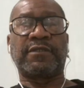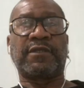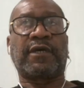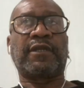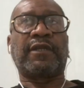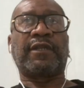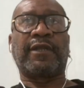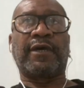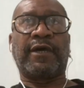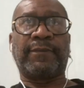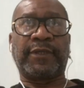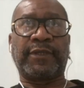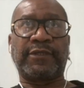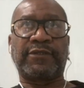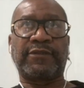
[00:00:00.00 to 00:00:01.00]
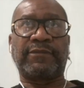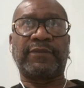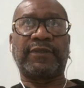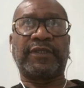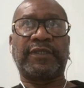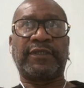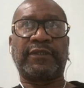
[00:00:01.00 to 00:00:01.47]
it's not alarming to
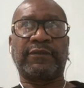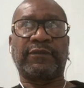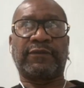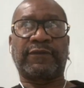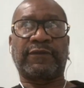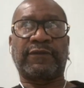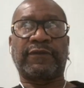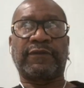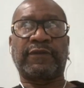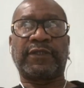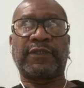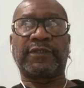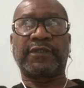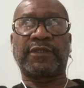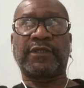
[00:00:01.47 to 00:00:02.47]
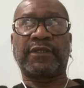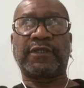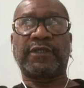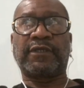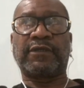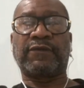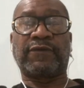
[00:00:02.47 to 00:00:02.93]
me or
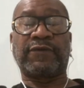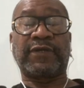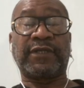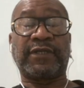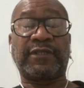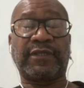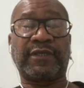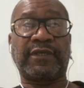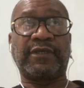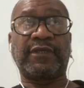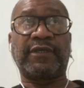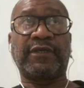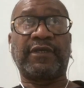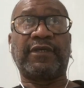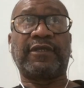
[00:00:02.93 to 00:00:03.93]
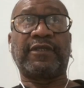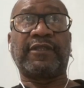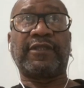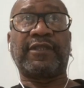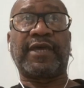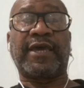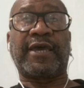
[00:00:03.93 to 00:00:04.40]
anything
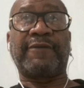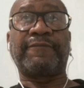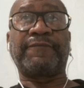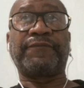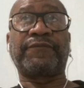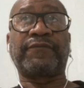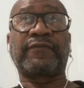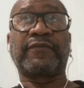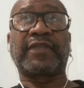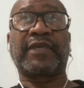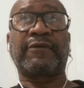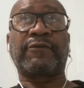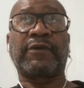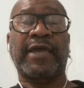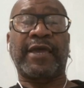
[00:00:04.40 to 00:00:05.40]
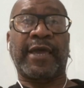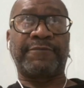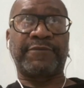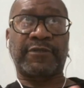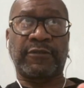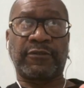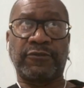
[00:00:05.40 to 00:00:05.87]
that
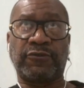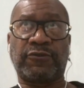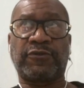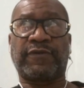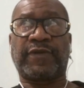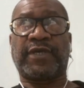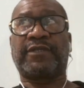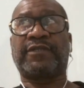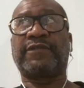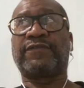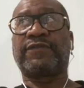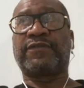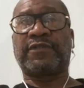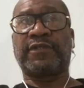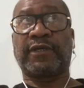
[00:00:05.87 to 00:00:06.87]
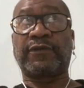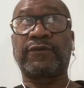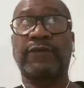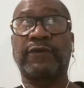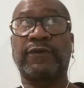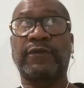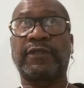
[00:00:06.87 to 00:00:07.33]
absolute creativity, I
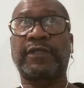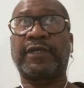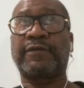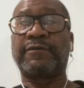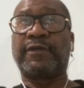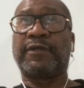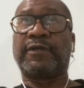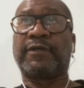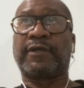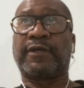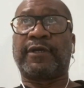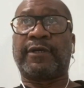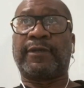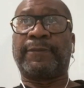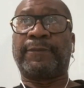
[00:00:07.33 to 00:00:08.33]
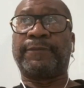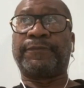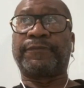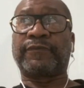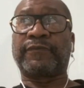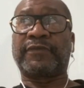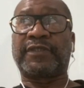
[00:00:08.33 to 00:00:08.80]
call it,
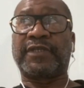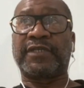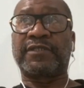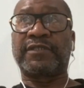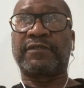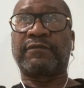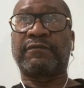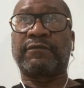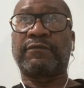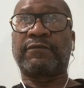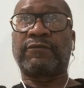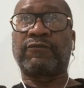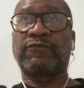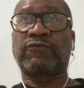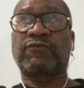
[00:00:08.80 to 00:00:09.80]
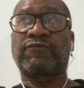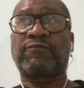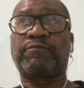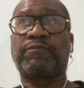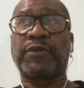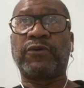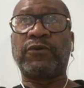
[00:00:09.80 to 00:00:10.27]
doesn't
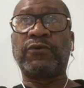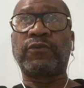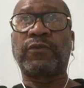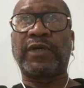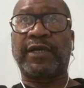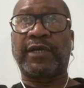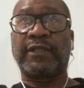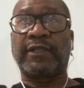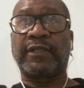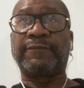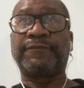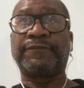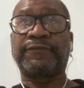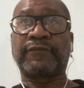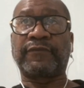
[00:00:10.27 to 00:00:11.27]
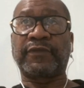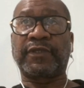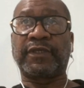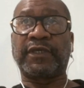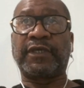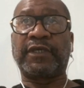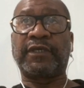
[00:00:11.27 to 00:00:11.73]
bode well
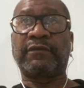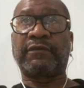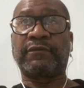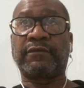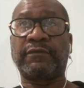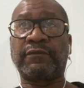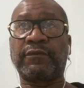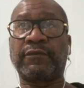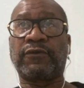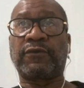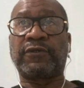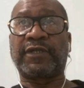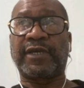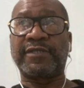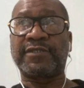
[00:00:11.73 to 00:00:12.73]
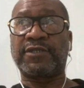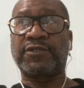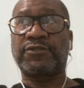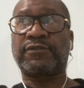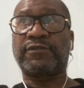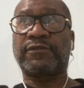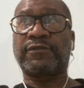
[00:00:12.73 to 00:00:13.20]
in
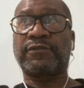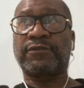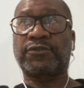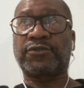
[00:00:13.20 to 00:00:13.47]
organizational